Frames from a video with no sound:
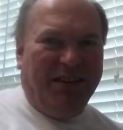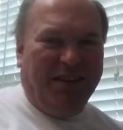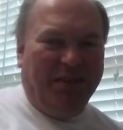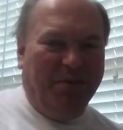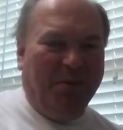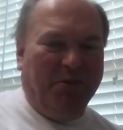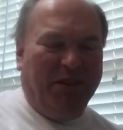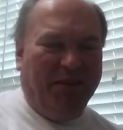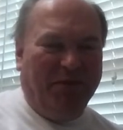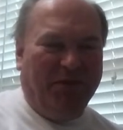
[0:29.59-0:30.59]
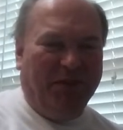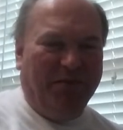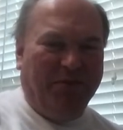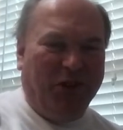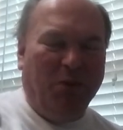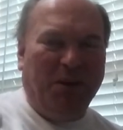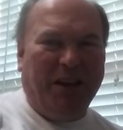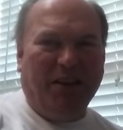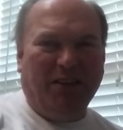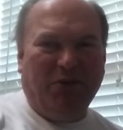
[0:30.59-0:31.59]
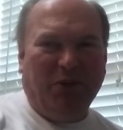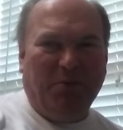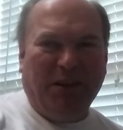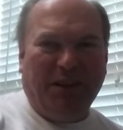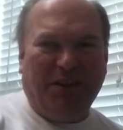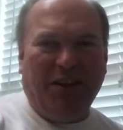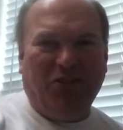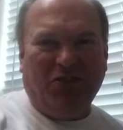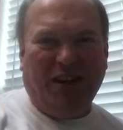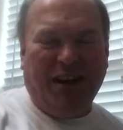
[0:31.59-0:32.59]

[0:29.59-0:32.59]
I remember him from Dobie Gillis, where he played a teacher,